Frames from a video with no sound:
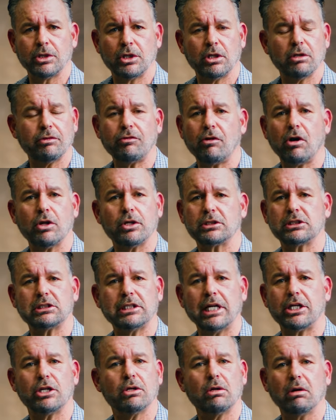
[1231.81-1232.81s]
Your father
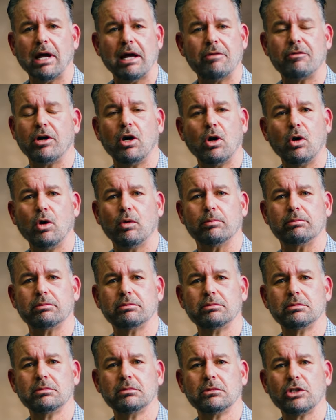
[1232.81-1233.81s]
said you don't have a home.
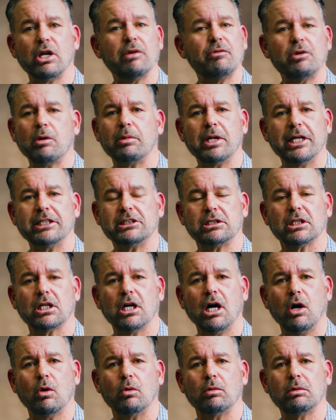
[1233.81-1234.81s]
You have no place to
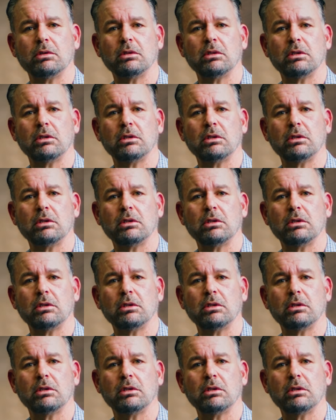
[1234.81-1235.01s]
go.